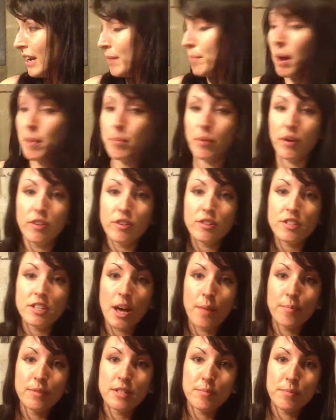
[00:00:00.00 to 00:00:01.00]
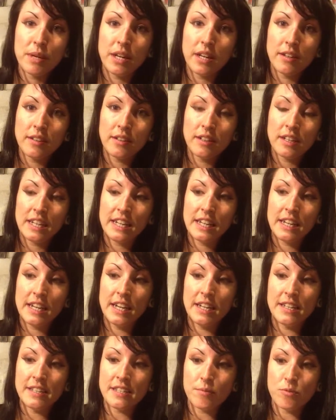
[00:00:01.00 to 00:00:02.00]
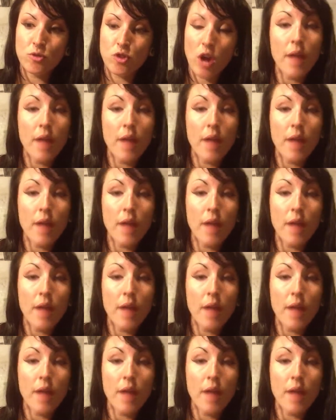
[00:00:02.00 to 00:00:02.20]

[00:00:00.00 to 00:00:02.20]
my brothers come to me in some...